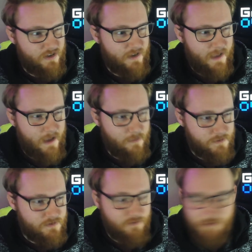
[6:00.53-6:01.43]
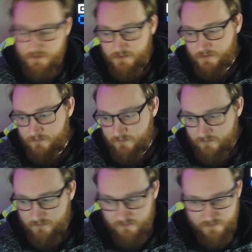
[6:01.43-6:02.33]
hours across
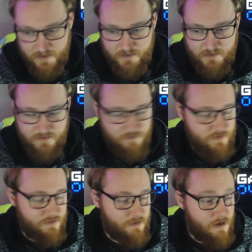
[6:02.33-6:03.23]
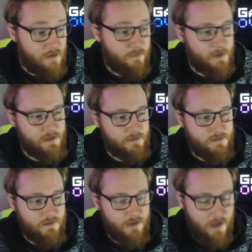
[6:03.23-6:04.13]
these sort of 2.5 weeks,
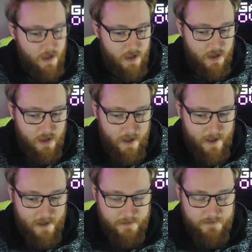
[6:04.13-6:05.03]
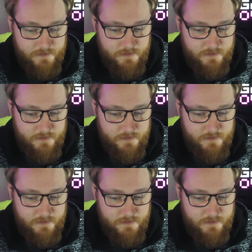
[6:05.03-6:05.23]
and